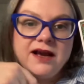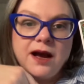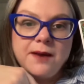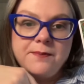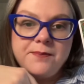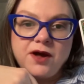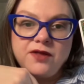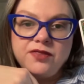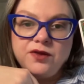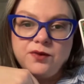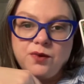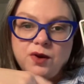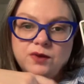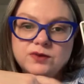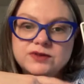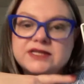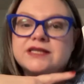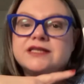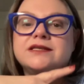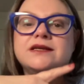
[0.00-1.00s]
up on the
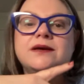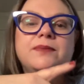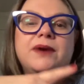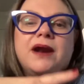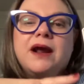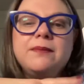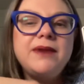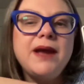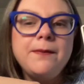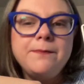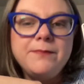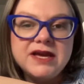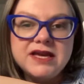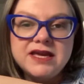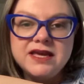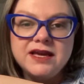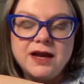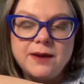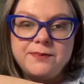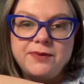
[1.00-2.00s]
roses, but I'm not
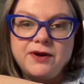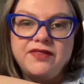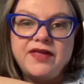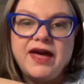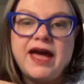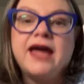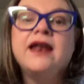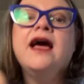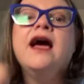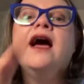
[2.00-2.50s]
picking up on that.